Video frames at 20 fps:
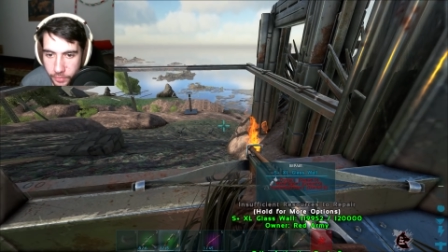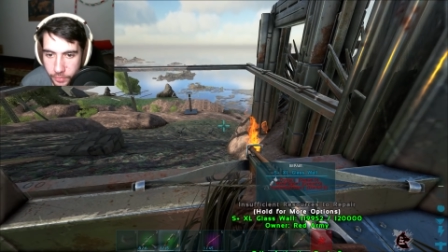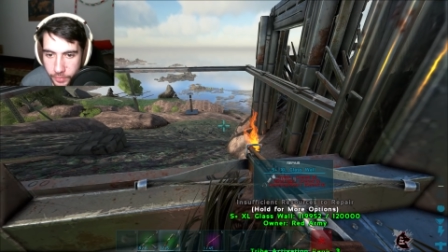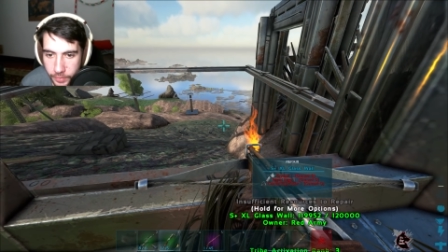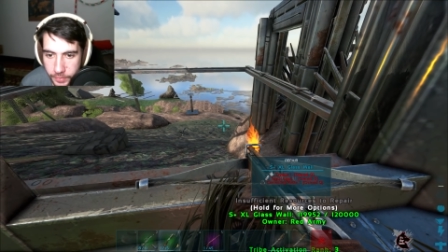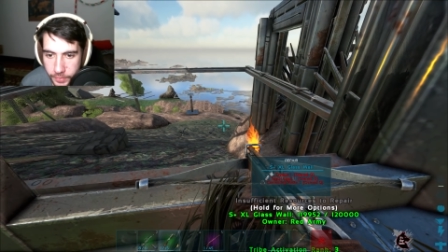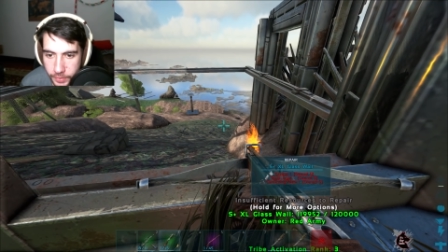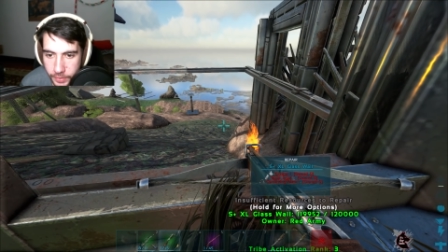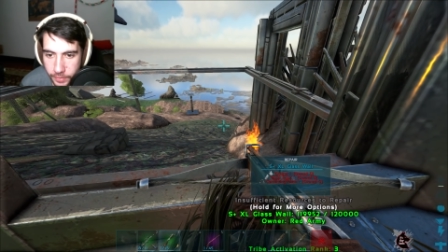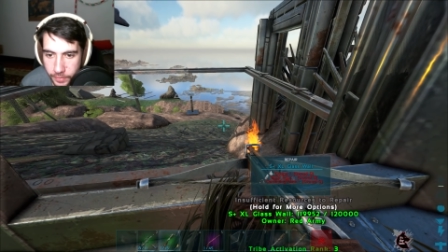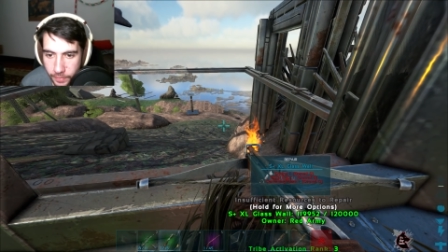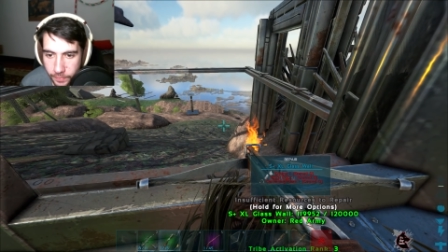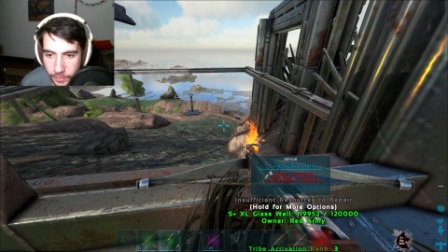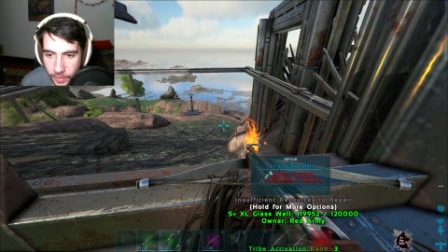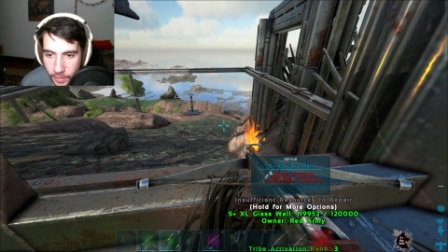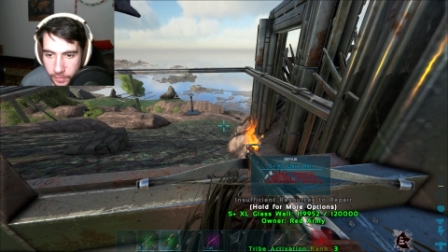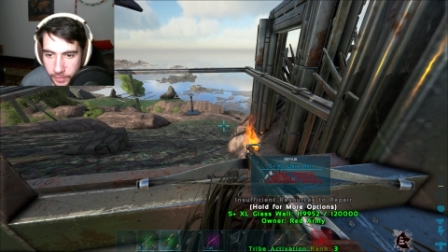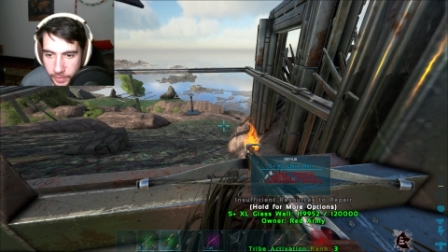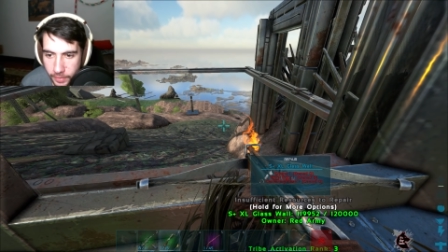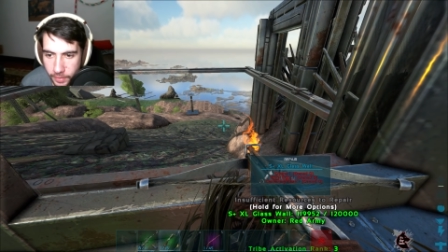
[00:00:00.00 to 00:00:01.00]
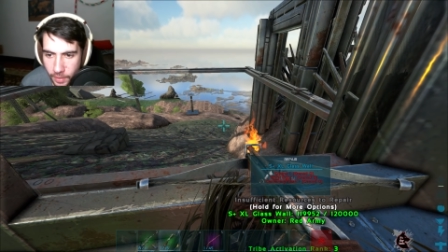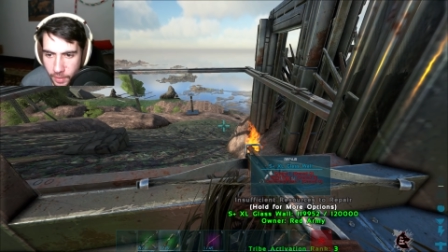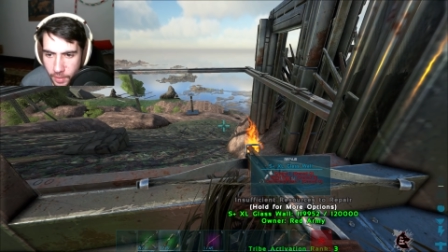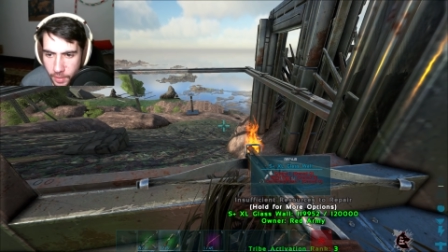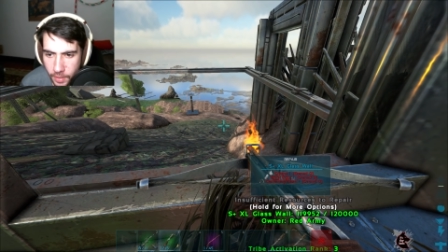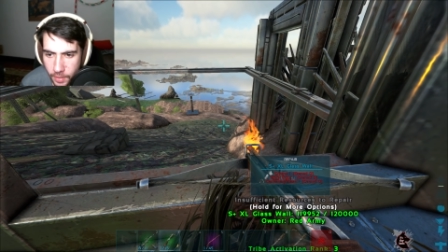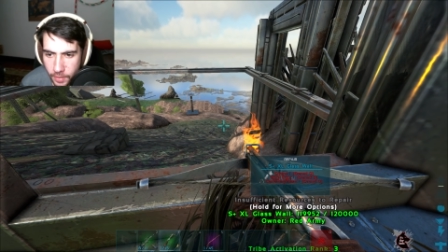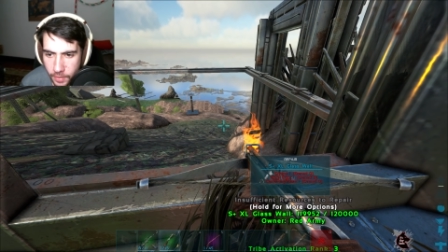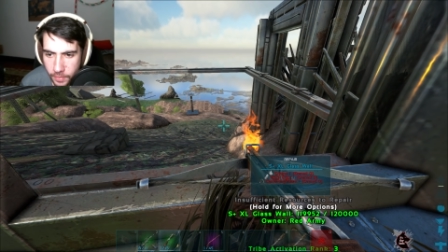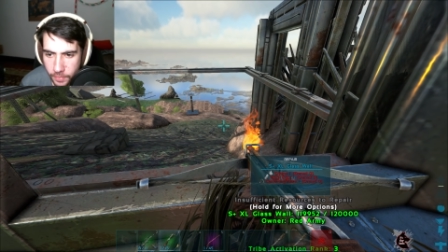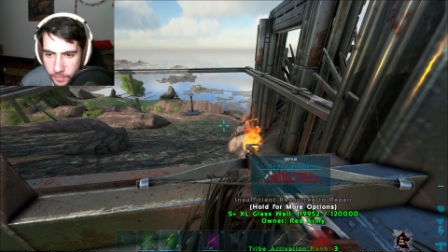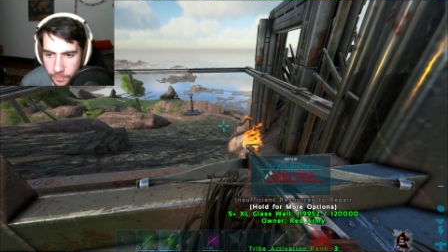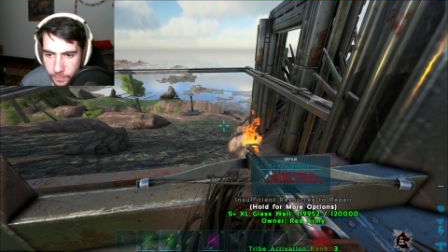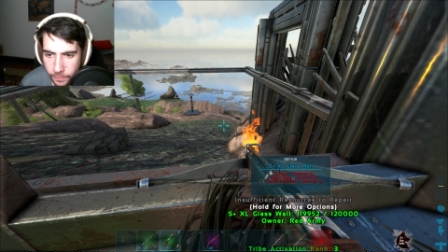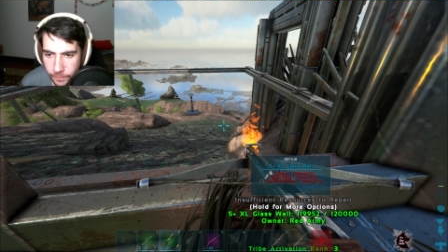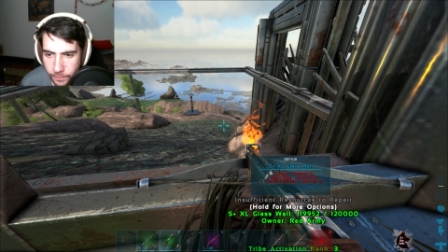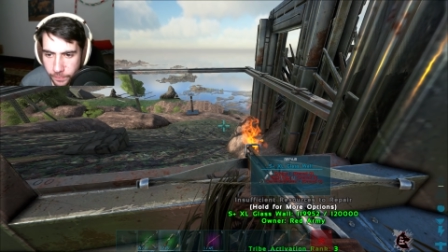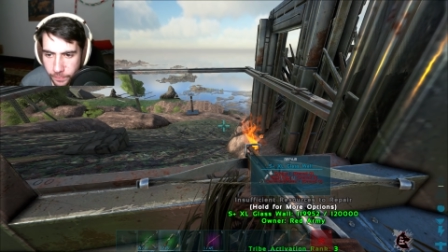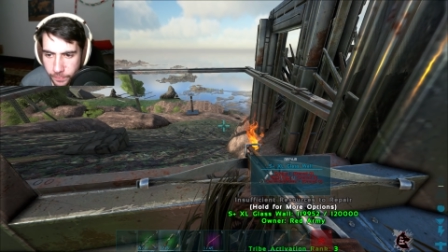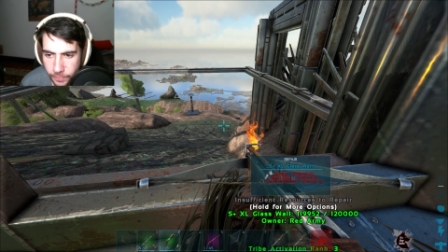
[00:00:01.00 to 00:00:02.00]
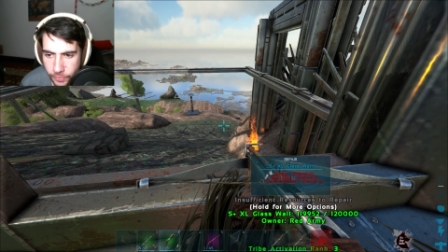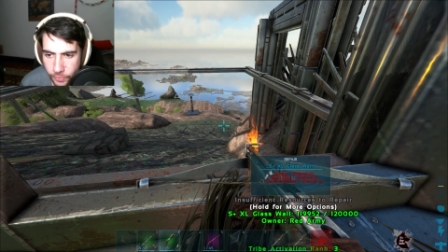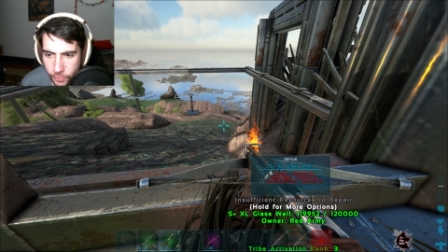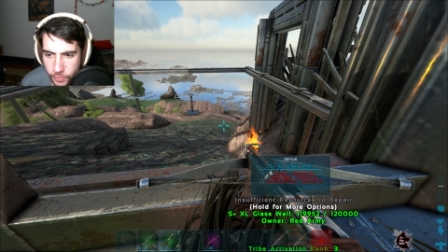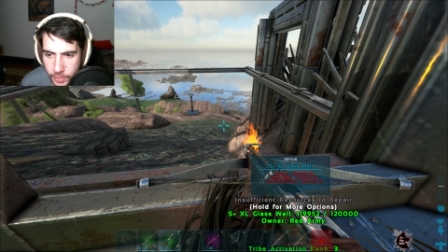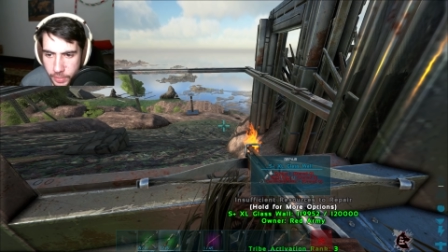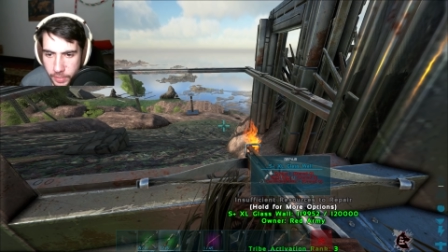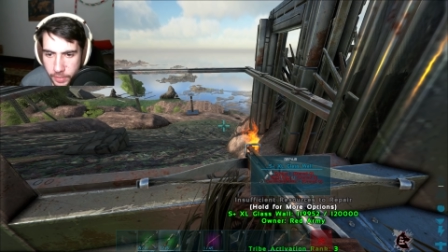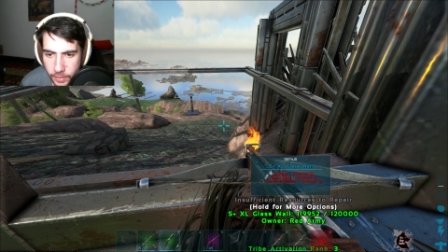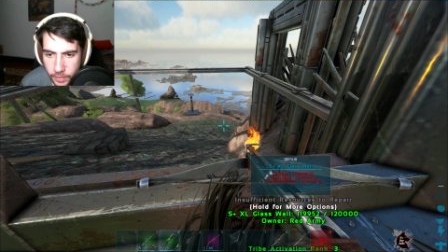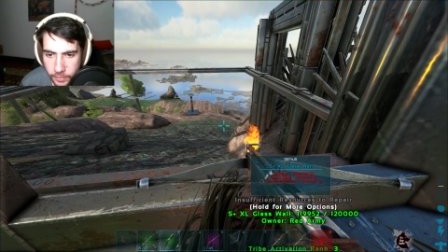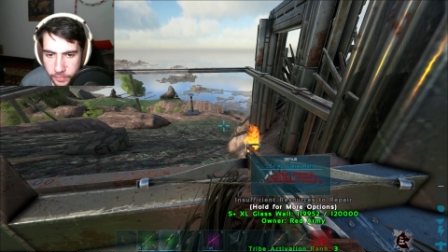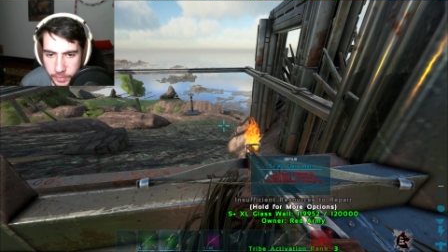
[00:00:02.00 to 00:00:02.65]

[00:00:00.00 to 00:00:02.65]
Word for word: You can see they've got like three,